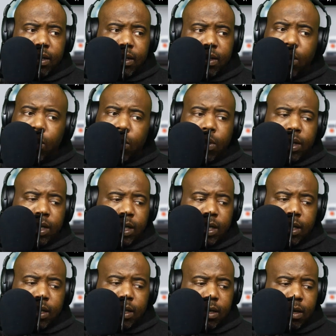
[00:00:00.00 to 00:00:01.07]
No question.
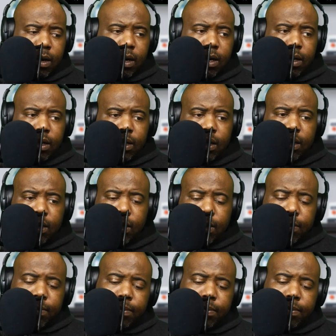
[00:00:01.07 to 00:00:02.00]
All right, let's go,